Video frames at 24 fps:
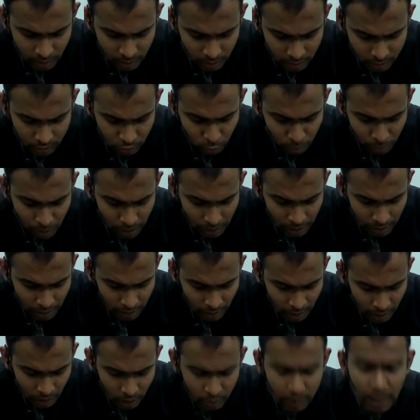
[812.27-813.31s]
Resume.
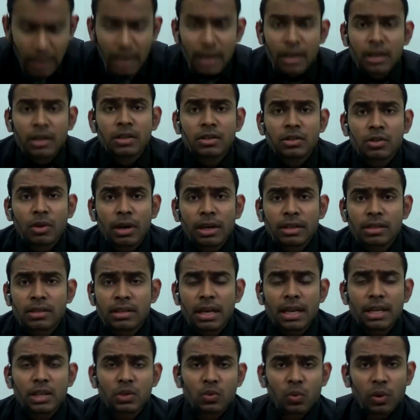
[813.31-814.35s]
Okay, so
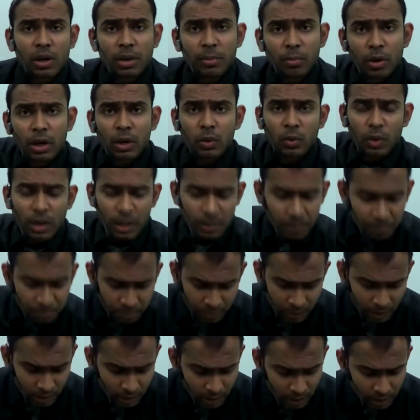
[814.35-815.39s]
exercise 1.1.
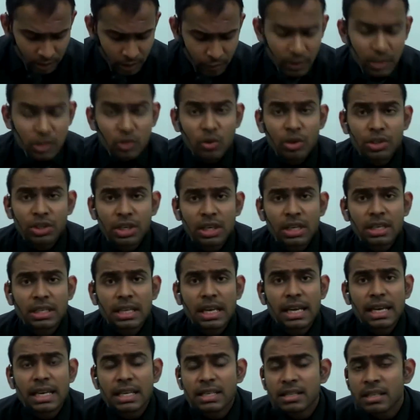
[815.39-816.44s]
The first question
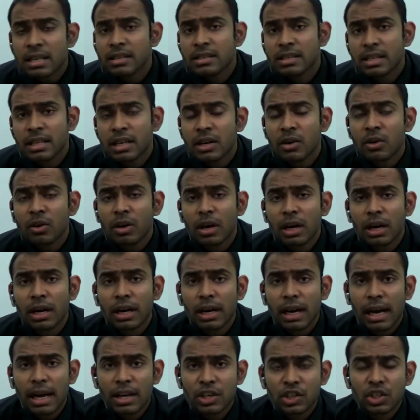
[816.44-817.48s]
is 0 a
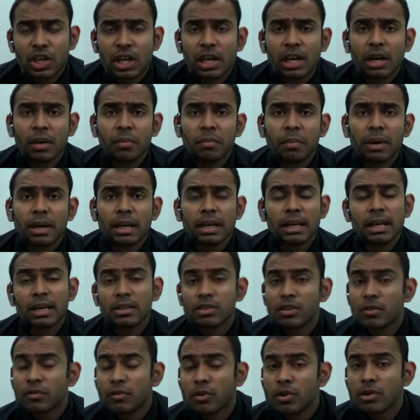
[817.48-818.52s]
rational number?
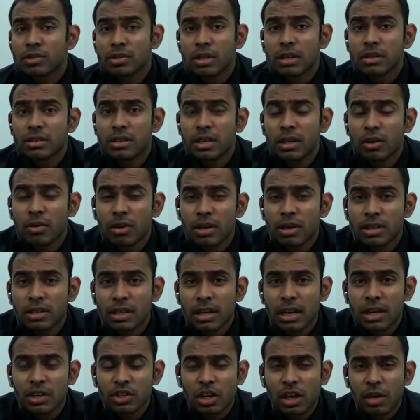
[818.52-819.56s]
Yes, of course, 0 is a
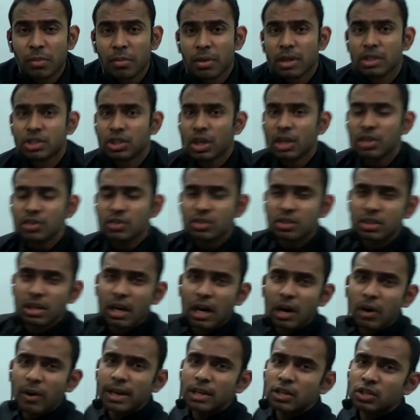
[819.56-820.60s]
rational number. Just
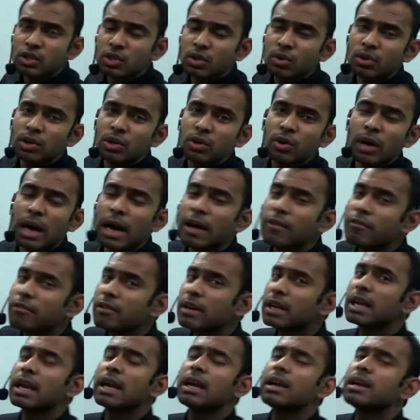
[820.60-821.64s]
now I showed you
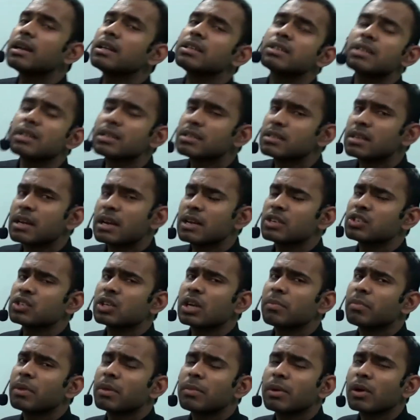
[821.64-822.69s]
every integer is a rational
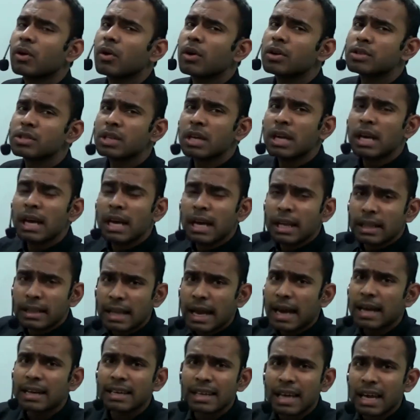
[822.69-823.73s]
number, because
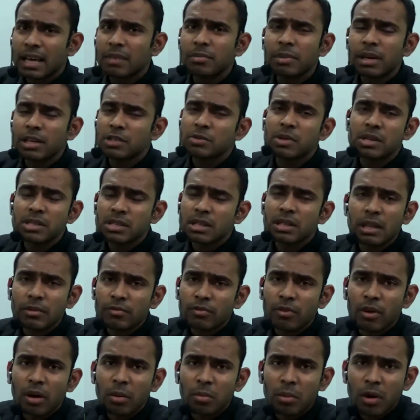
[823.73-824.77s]
that can be expressed in the
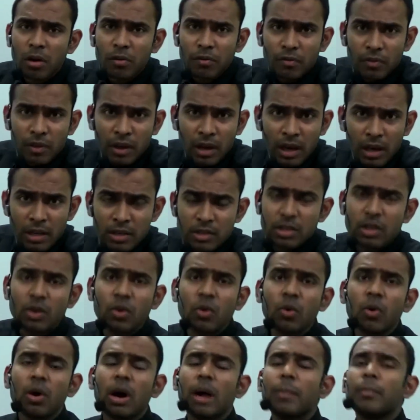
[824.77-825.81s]
form of
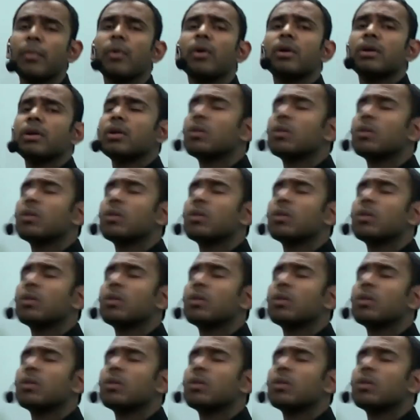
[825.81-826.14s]
0 upon